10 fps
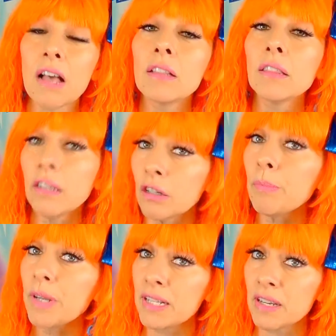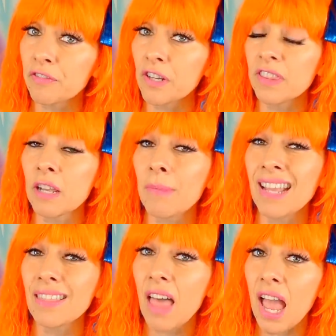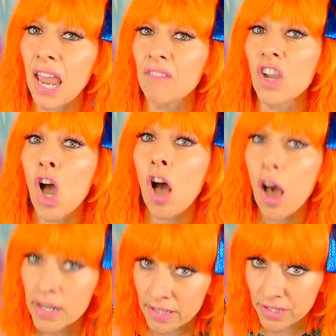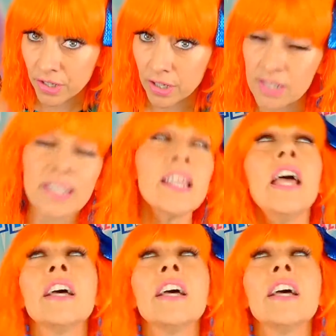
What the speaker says: a little bit different than my live concerts.